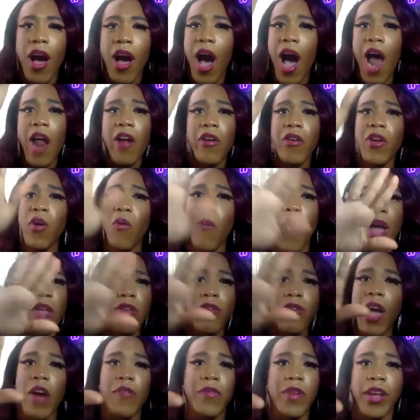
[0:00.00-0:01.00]
I don't know why you
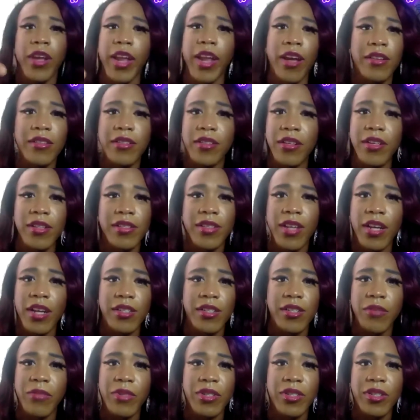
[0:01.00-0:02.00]
having a counseling
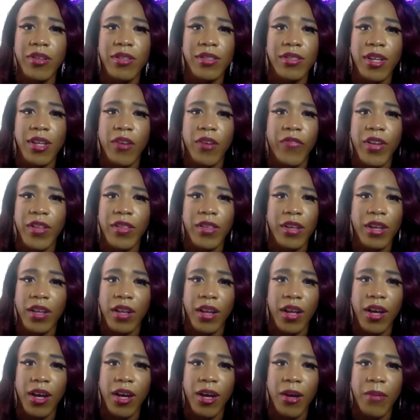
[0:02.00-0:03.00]
session with yourself at the
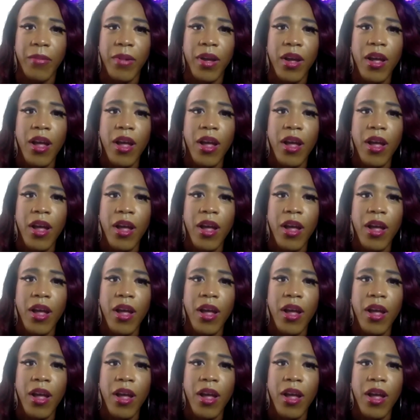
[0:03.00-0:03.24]
club.